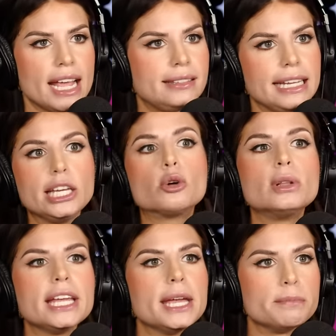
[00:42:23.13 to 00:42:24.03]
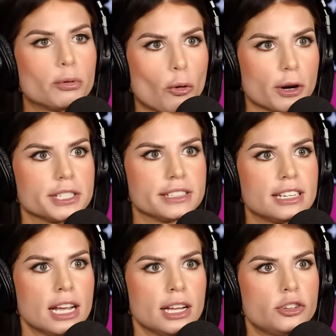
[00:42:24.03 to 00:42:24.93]
is equally
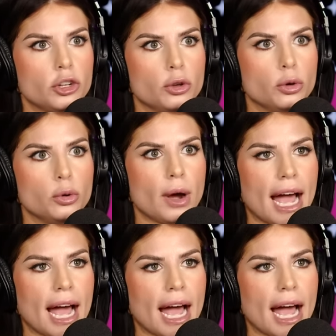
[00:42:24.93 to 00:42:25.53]
important to